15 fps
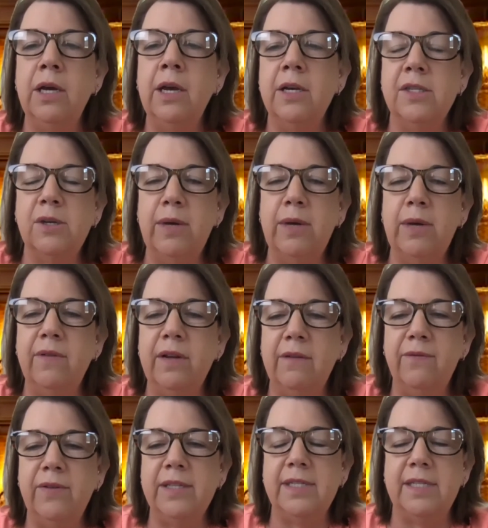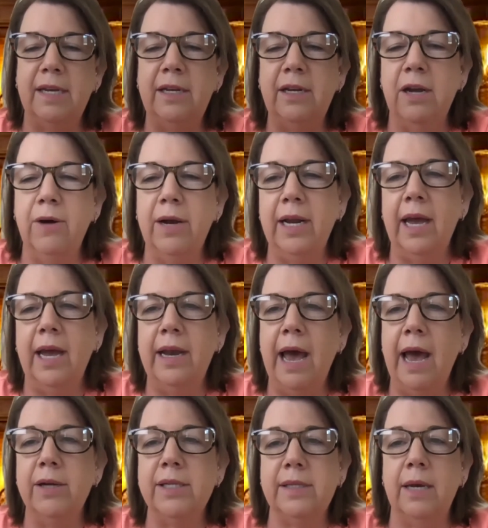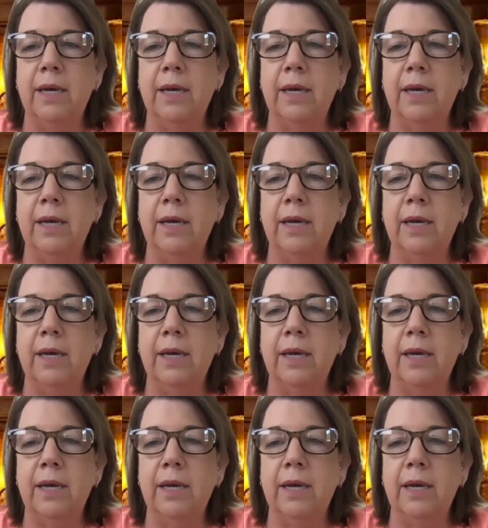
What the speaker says: So even if it's, and again, now it's like,